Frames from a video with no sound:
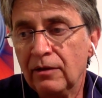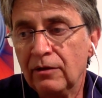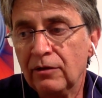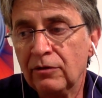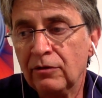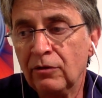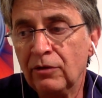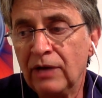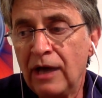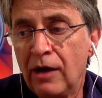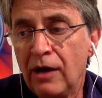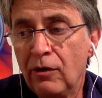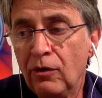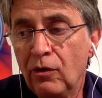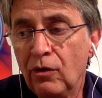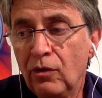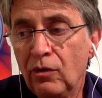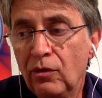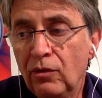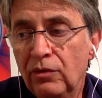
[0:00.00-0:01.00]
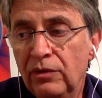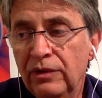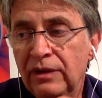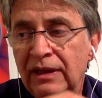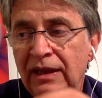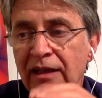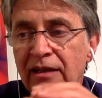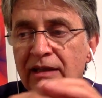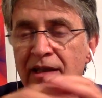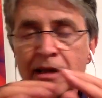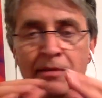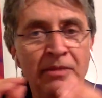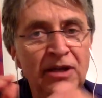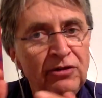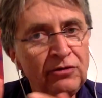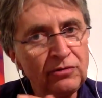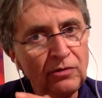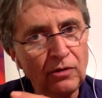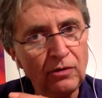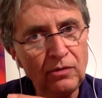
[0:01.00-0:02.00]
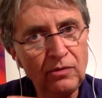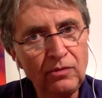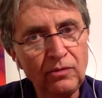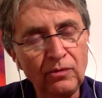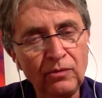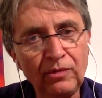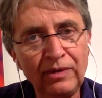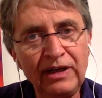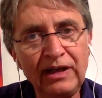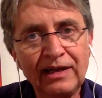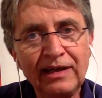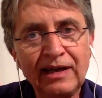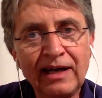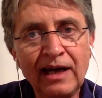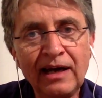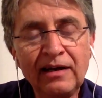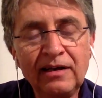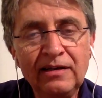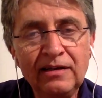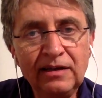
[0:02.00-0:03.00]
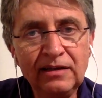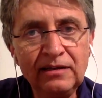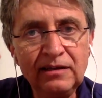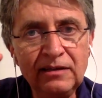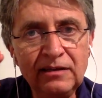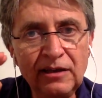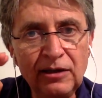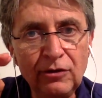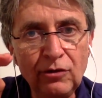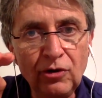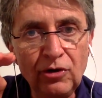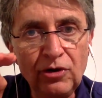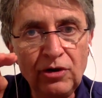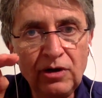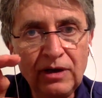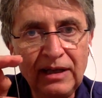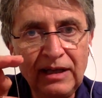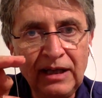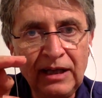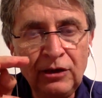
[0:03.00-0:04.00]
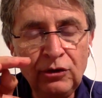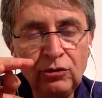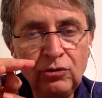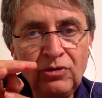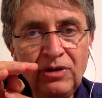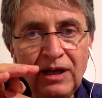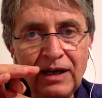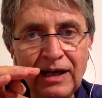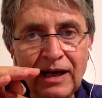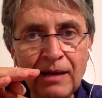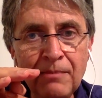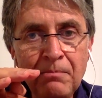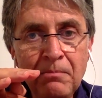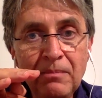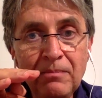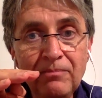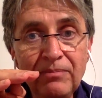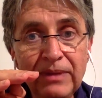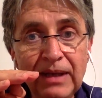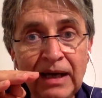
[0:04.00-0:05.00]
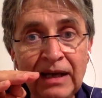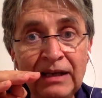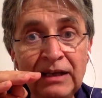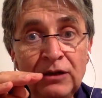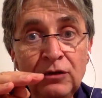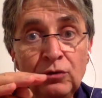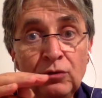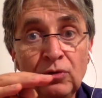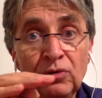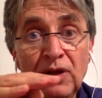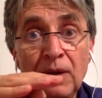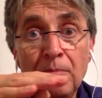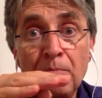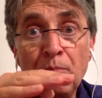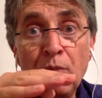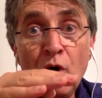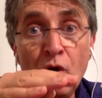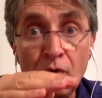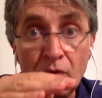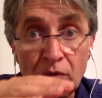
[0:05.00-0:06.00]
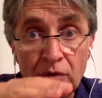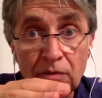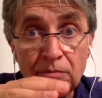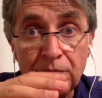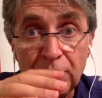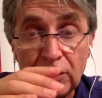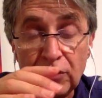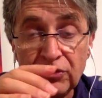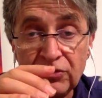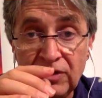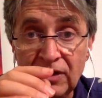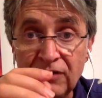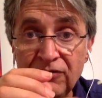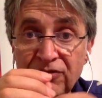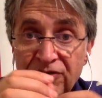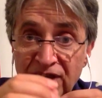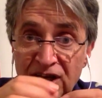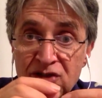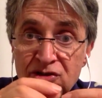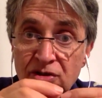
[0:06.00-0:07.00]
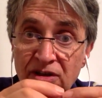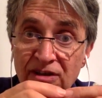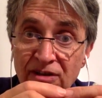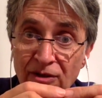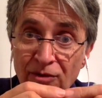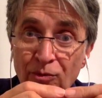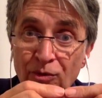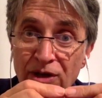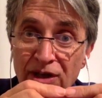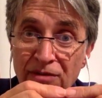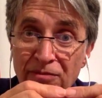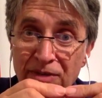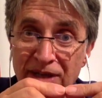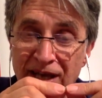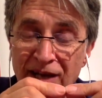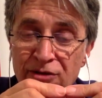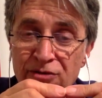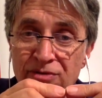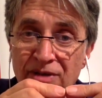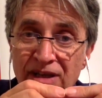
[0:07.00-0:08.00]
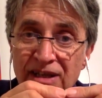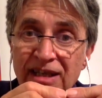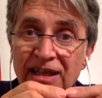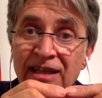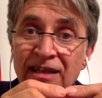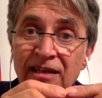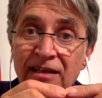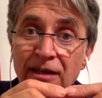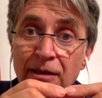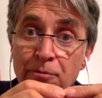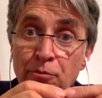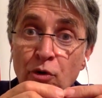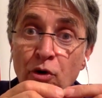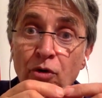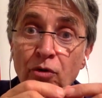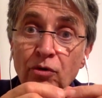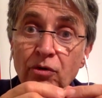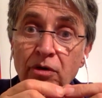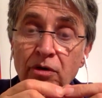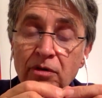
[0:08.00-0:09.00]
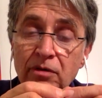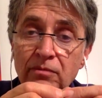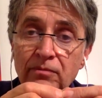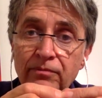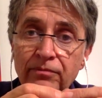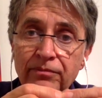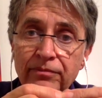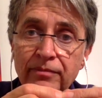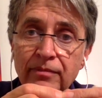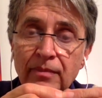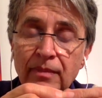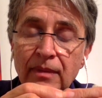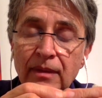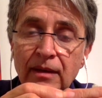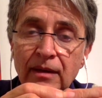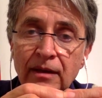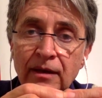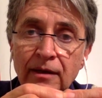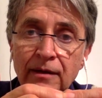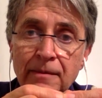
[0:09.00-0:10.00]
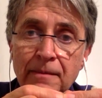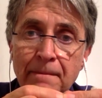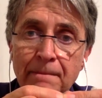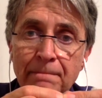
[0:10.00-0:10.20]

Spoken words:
So now the DMSO will carry the tea tree oil into the gum and into the bone because the infection will be actually in the bone. Yeah?